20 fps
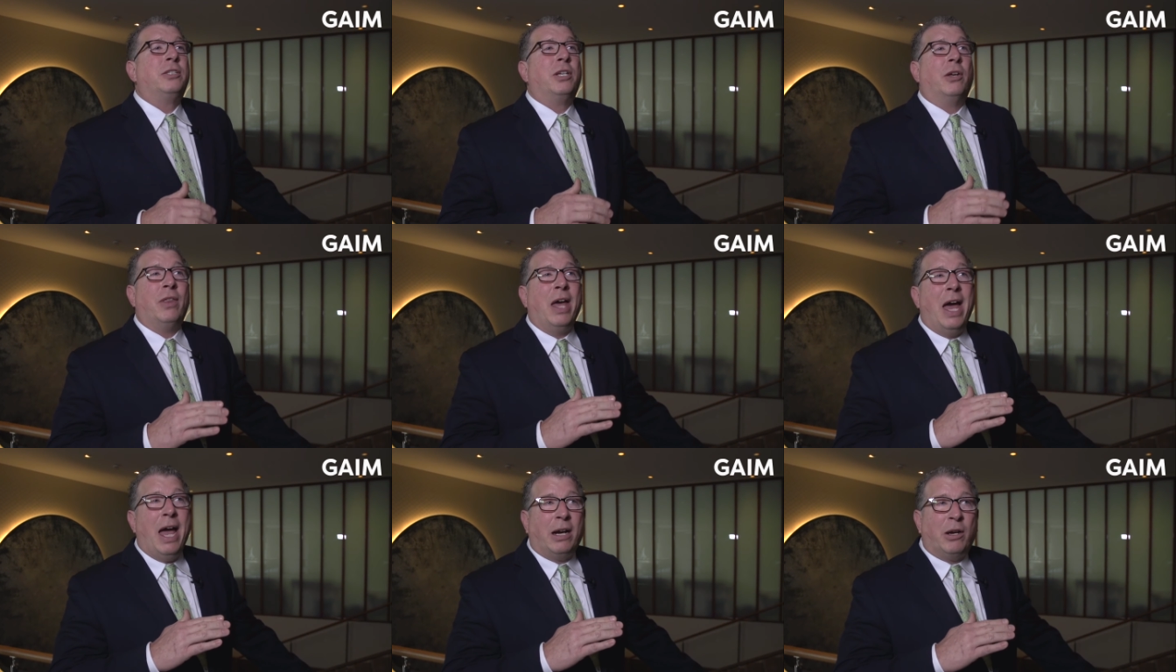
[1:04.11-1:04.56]

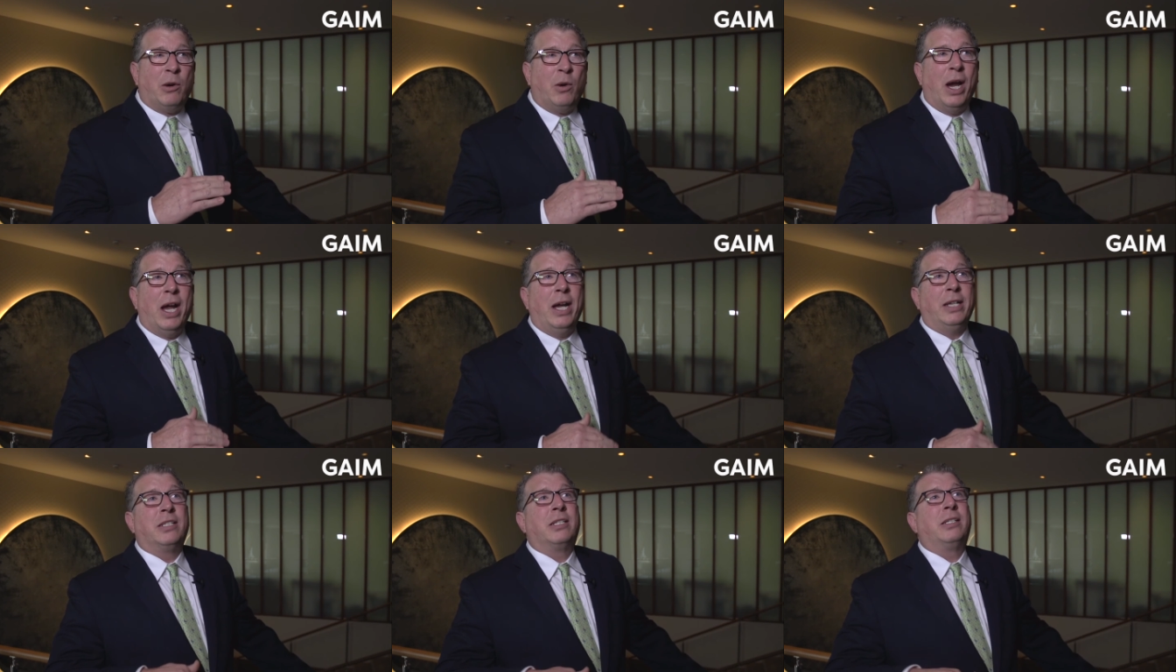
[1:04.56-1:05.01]
So that
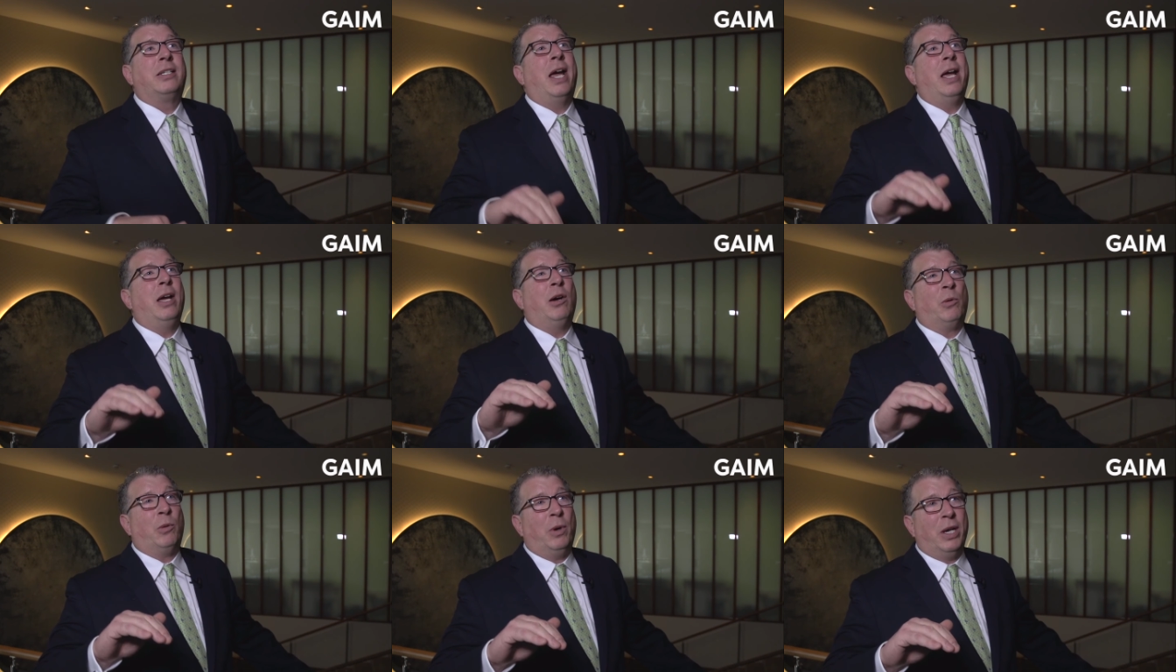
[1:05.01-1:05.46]
creates
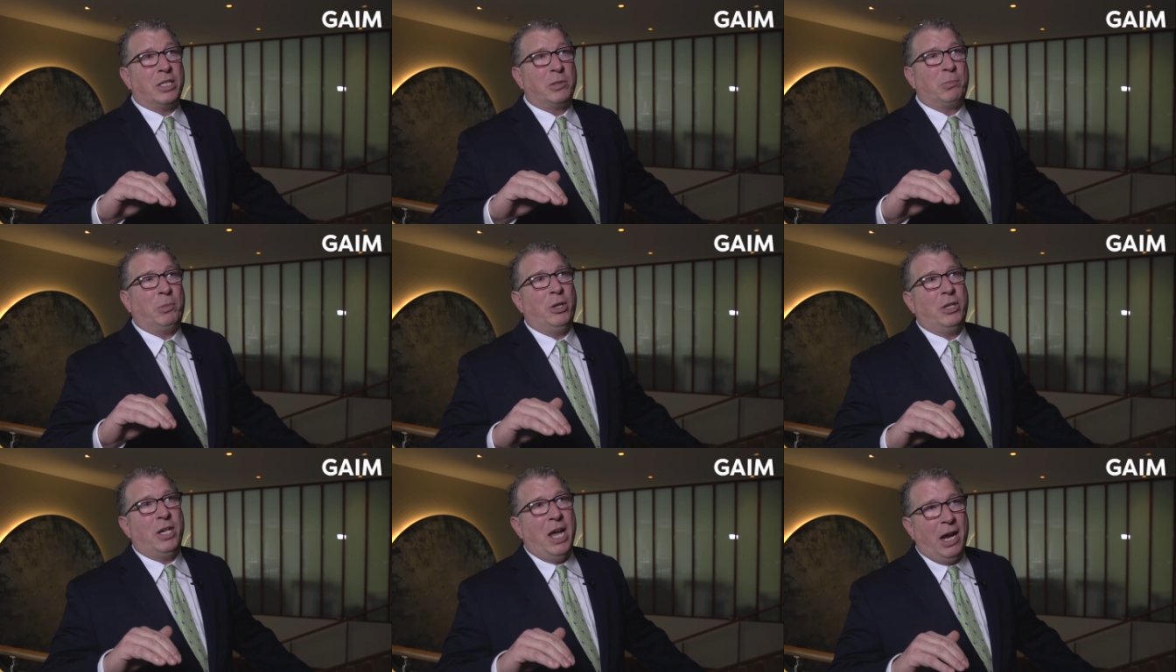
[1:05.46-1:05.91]
tail
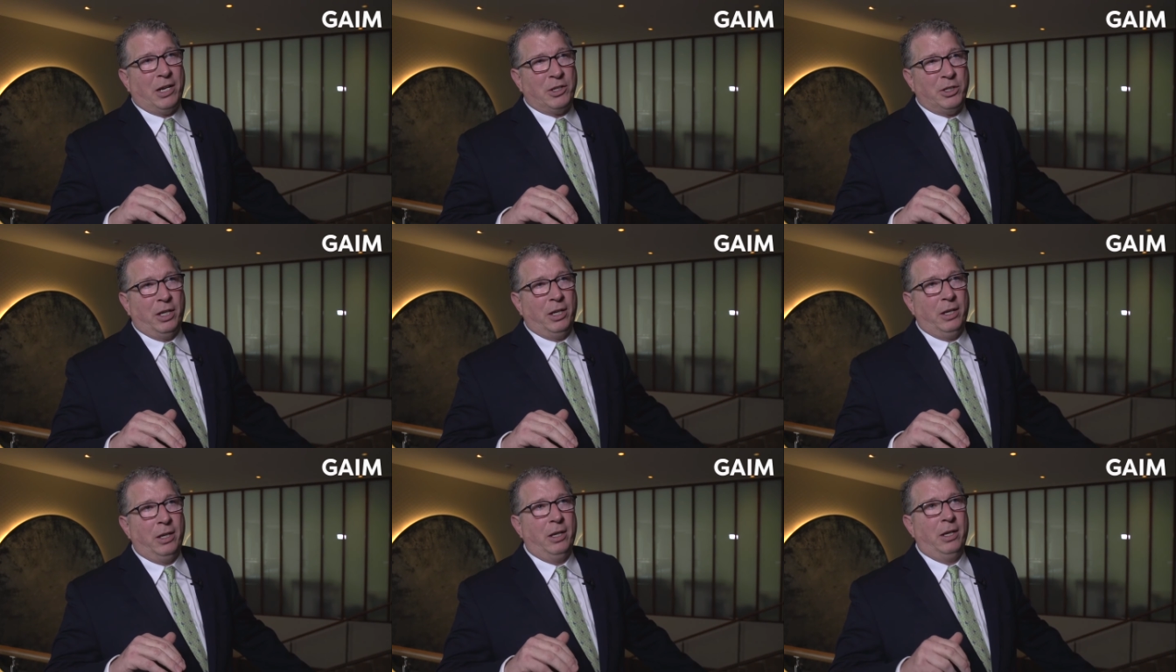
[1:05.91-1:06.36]
risk
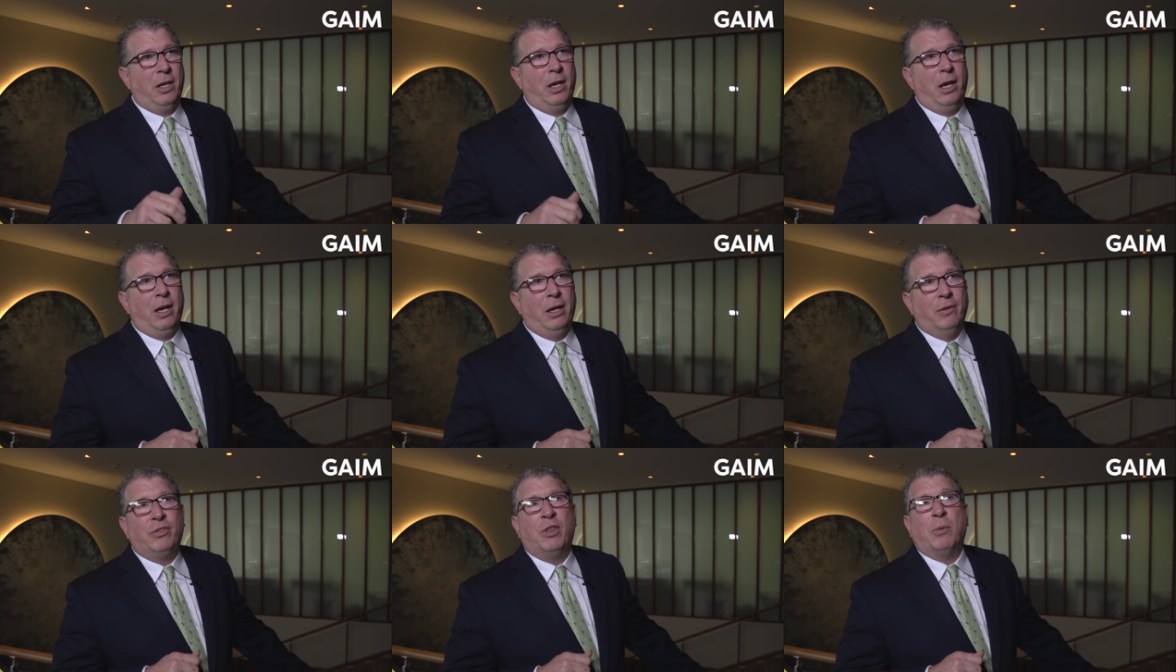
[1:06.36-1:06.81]
protection.
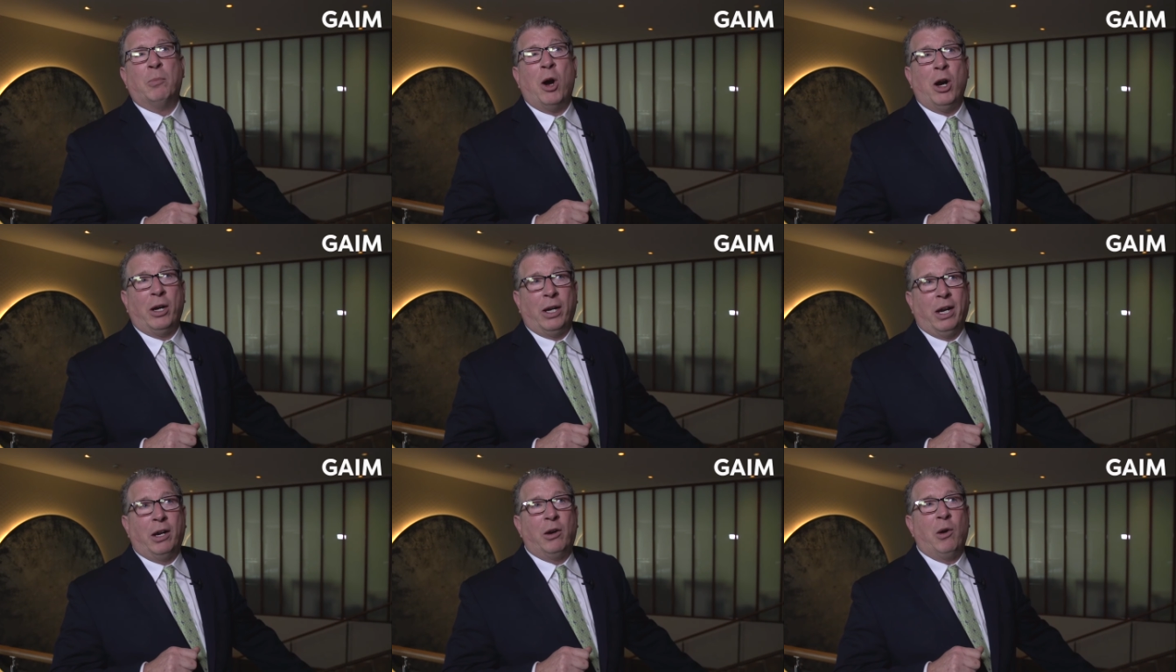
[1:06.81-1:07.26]
If the
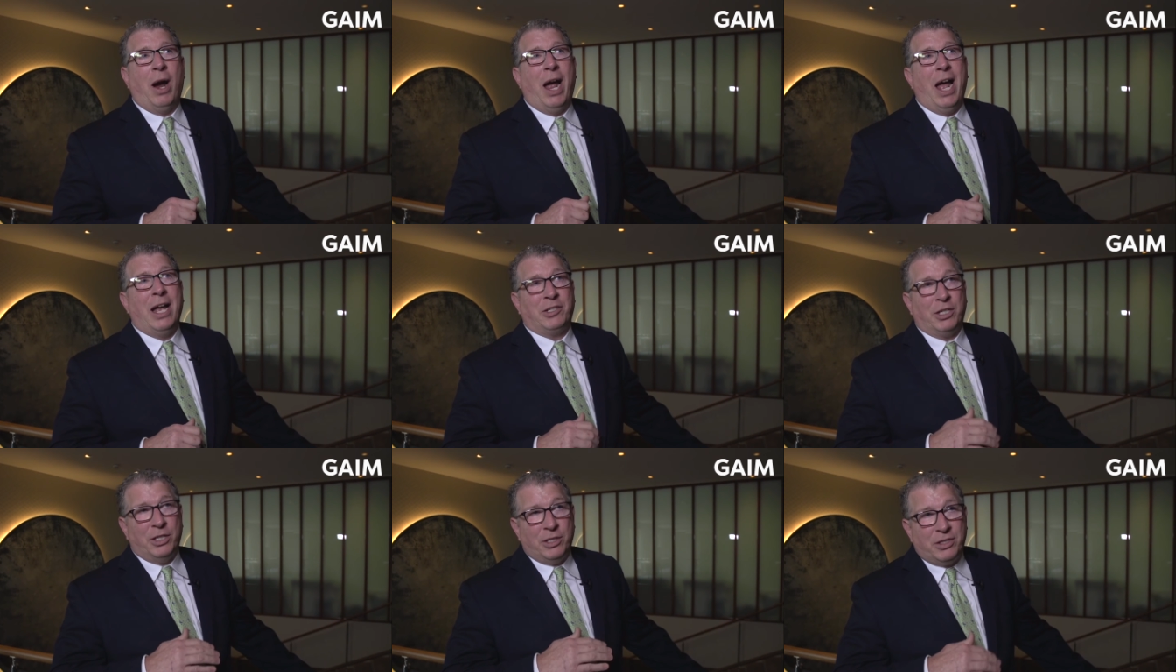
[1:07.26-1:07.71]
market
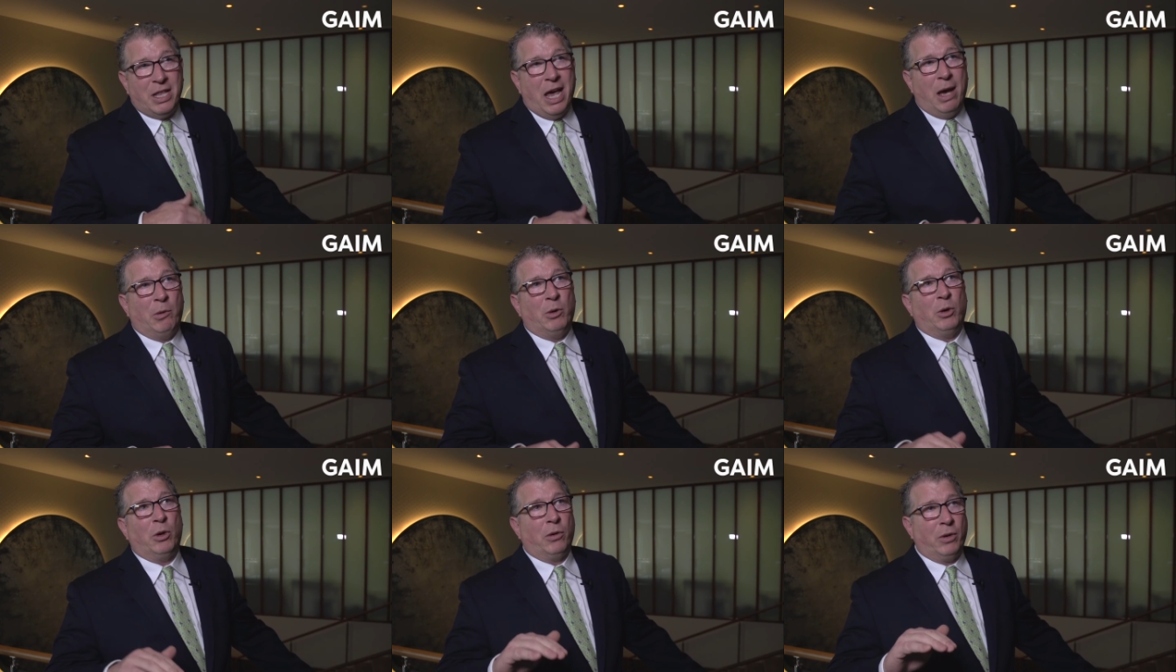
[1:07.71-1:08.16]
crashes,
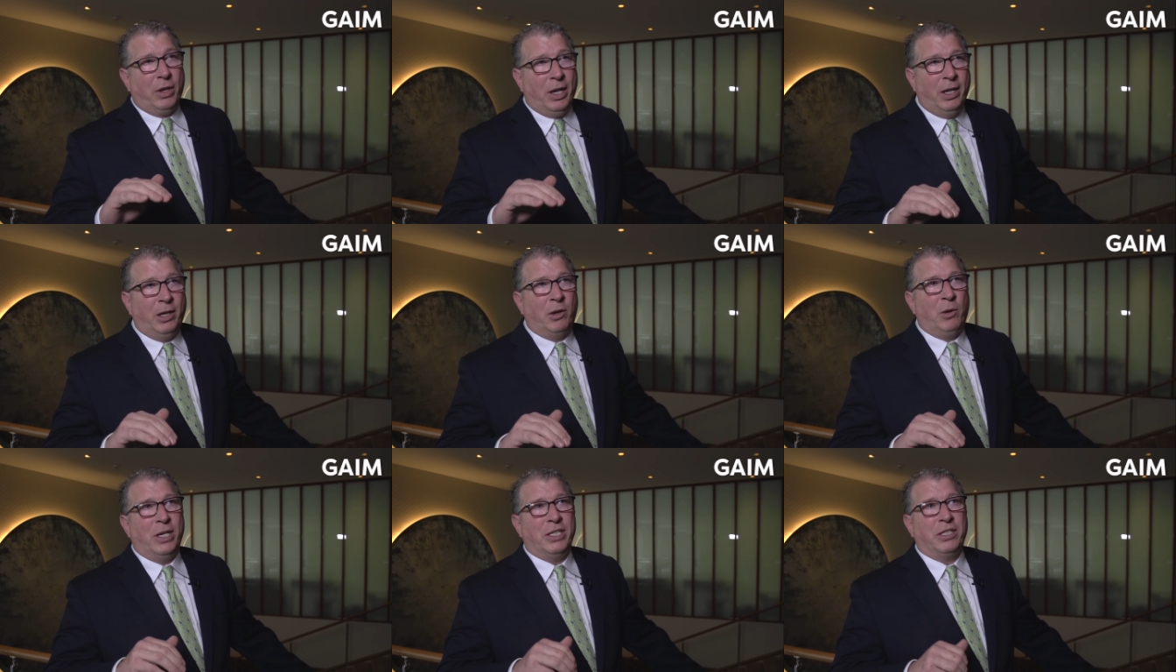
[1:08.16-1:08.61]
that will
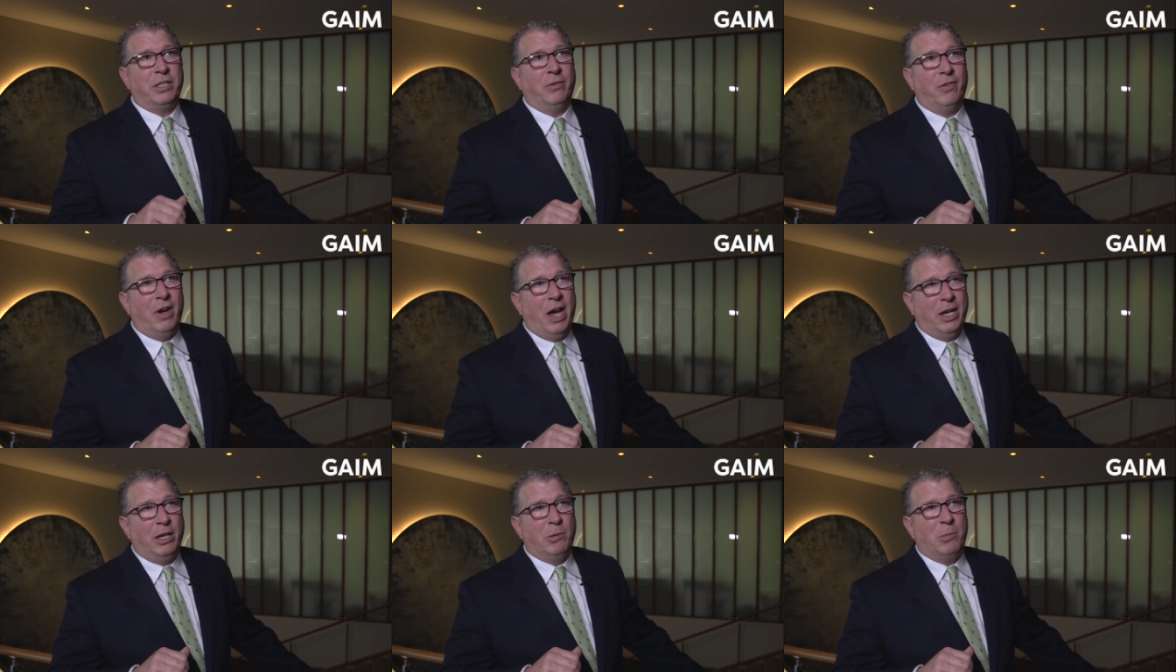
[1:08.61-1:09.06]
increase in
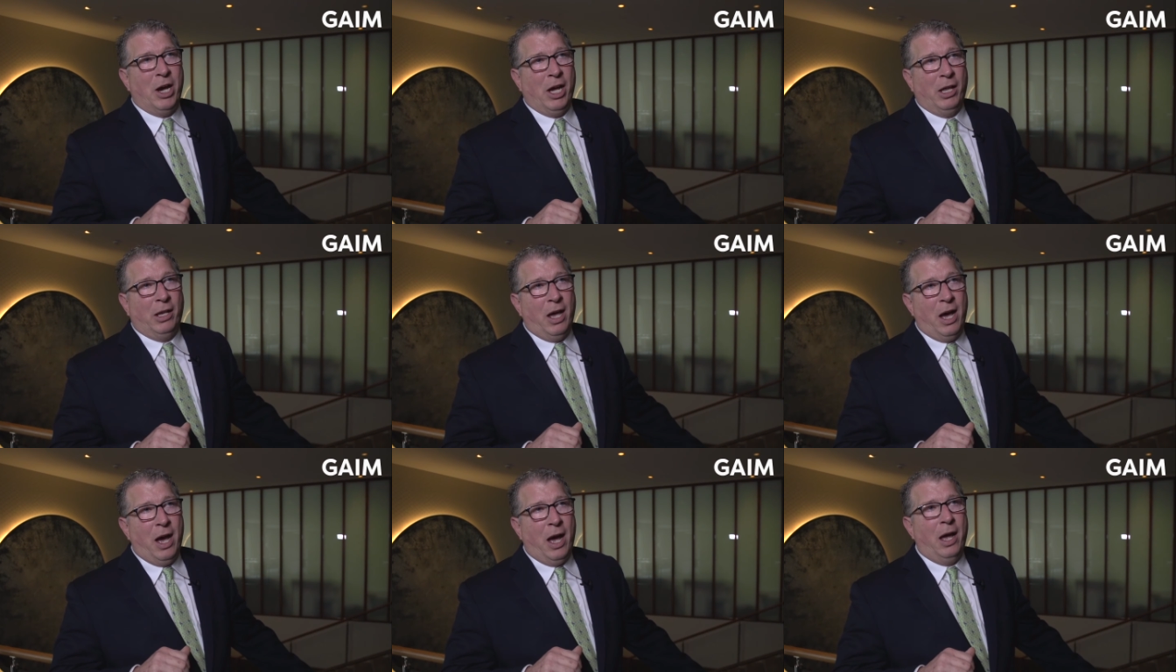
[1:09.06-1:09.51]
value by
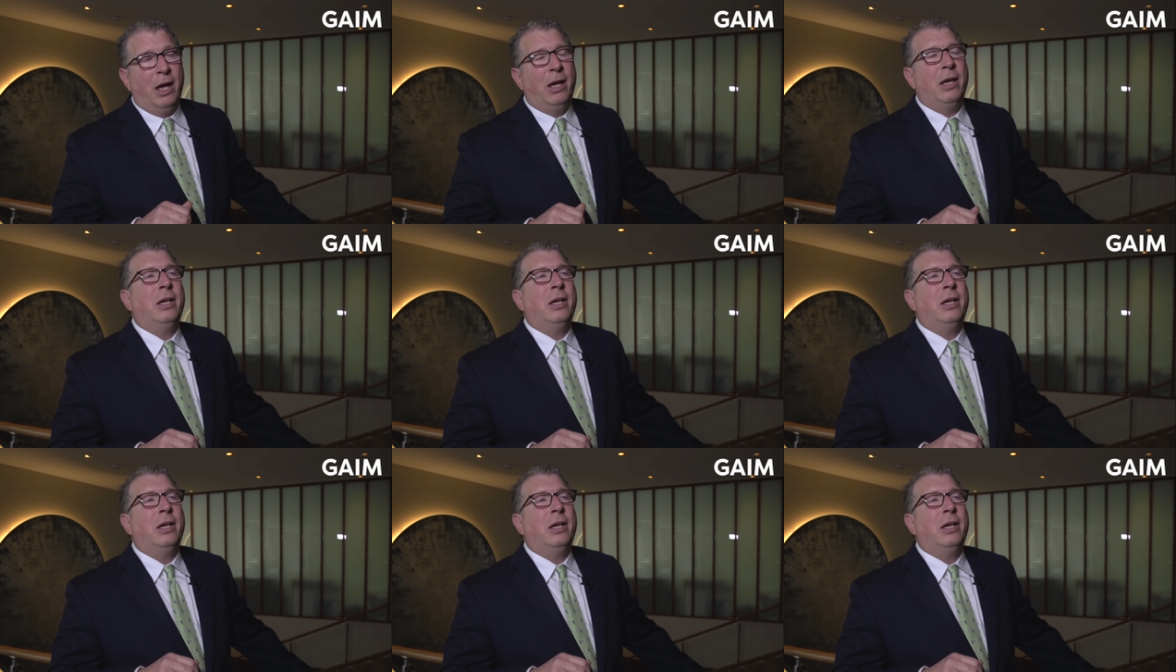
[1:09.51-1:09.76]
a lot.